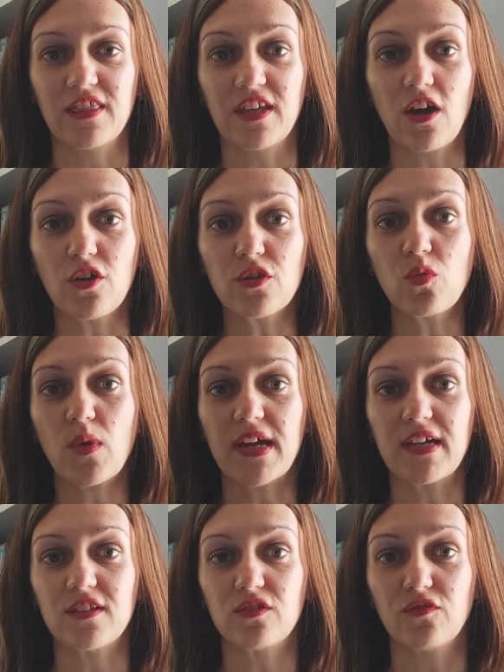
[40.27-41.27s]
The other
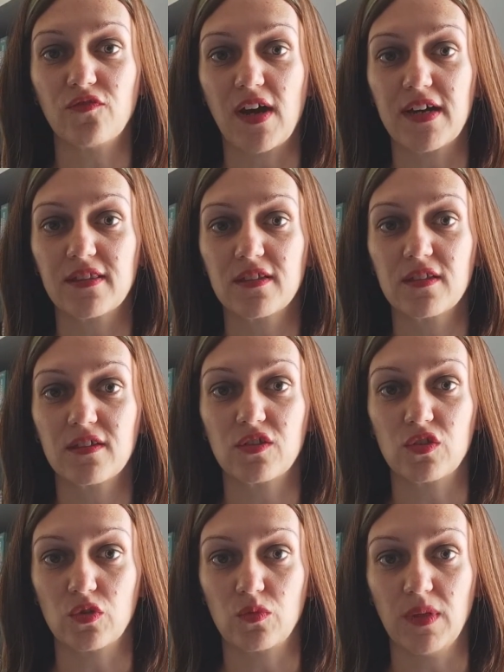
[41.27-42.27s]
way to find the
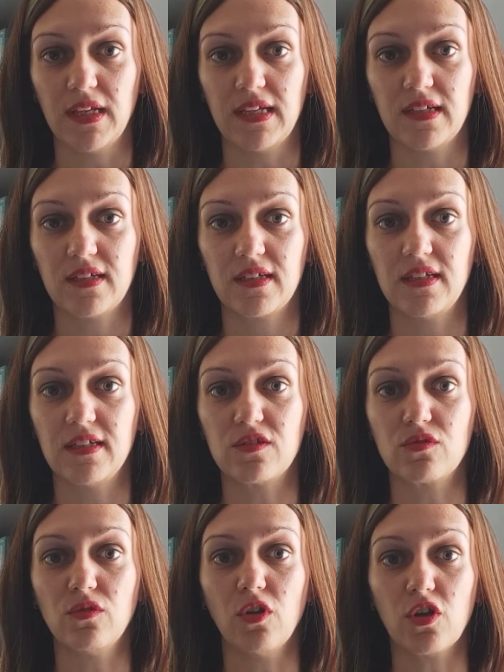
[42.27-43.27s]
Zoom link is
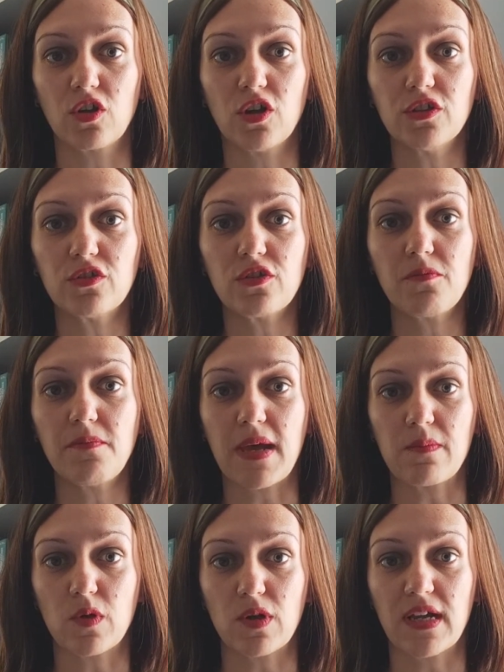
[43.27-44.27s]
to log on to the
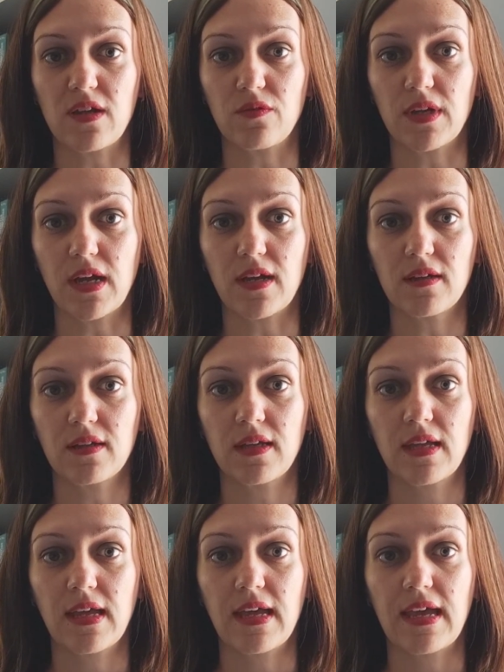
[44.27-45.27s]
member area
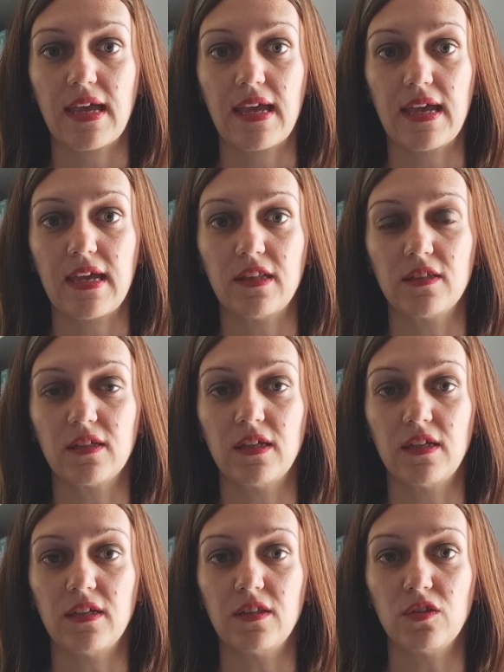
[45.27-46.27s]
and
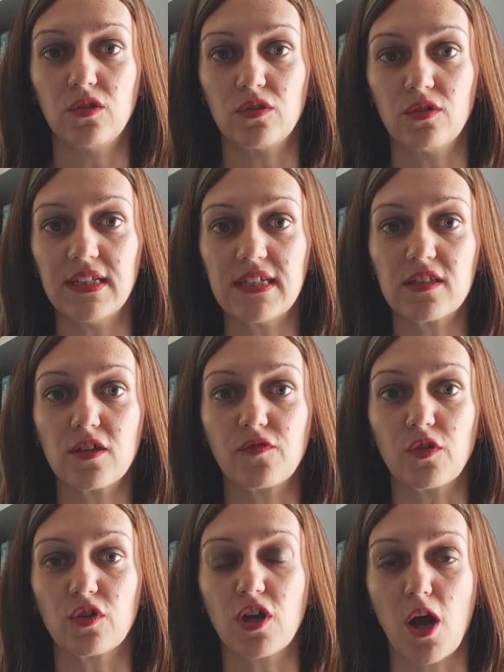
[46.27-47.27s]
in the list of
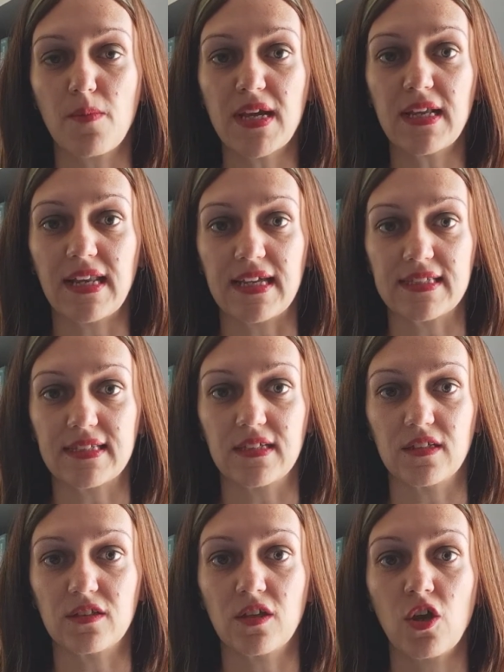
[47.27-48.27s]
your coming
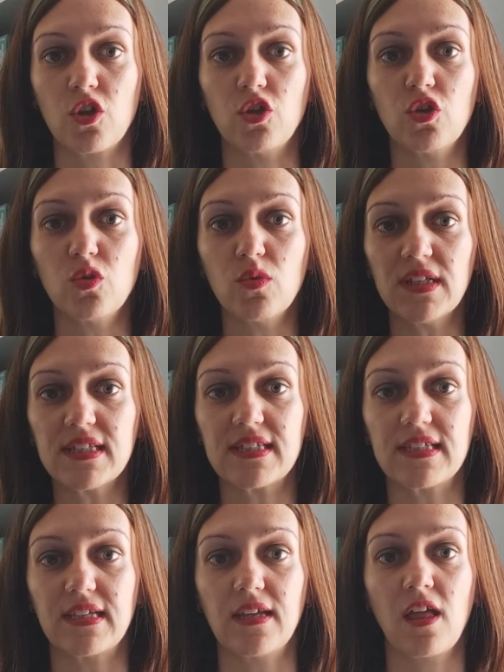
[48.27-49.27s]
lessons, you will
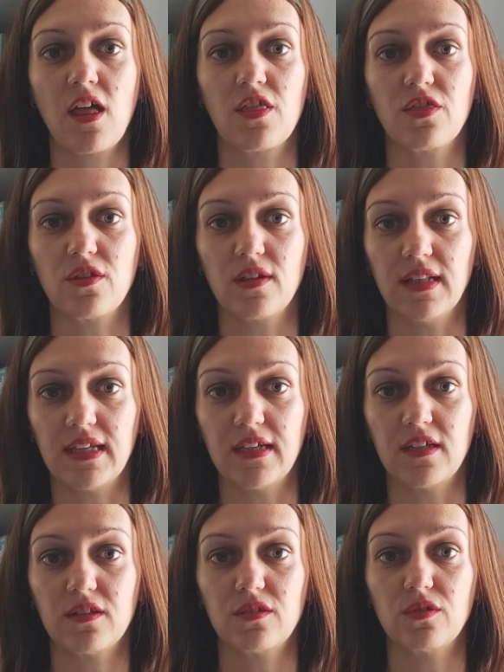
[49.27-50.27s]
see the
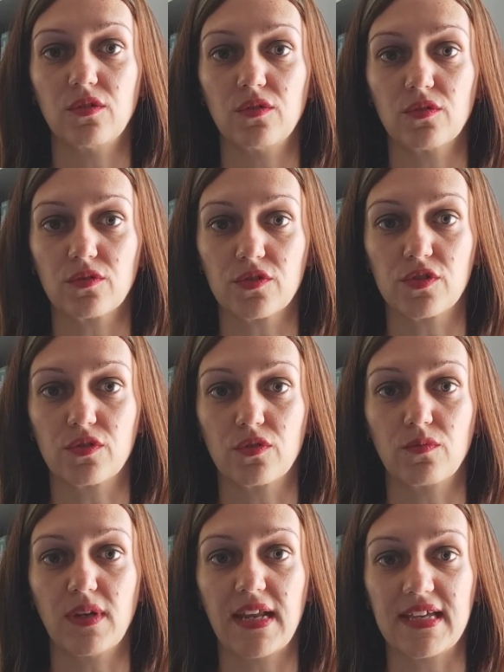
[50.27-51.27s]
link to your
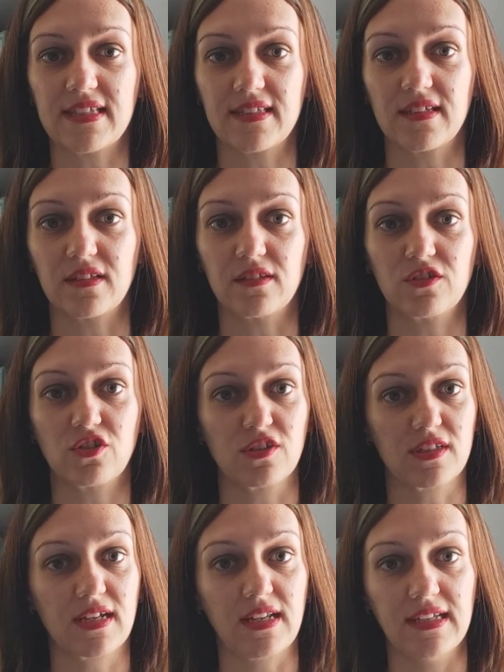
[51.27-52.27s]
Zoom lesson.
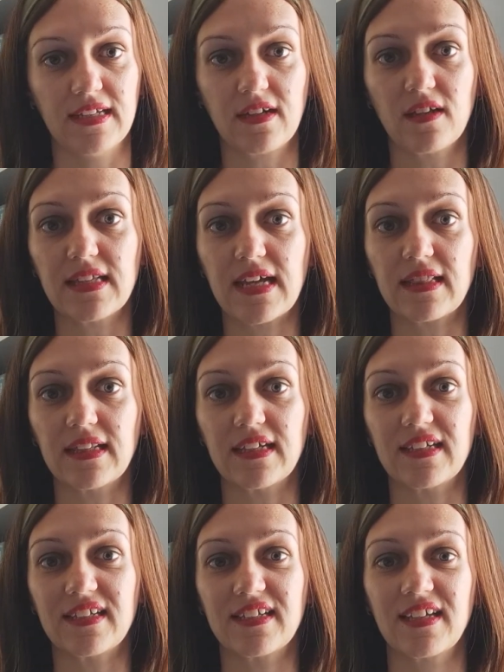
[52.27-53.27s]
Just click on that
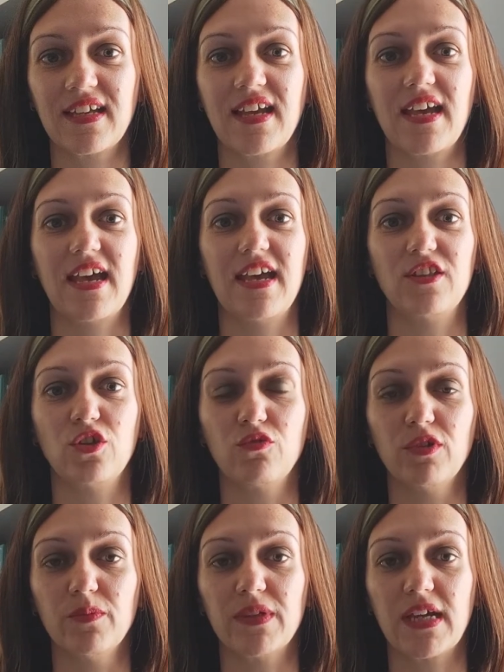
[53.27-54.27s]
link and you
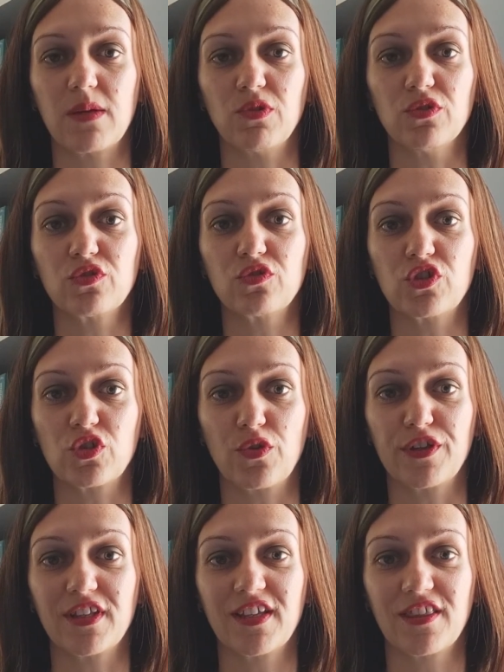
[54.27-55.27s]
will be able to
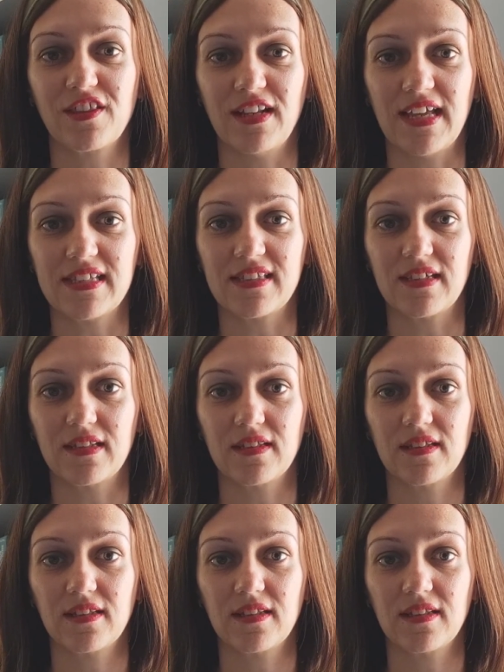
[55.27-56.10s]
join the lesson.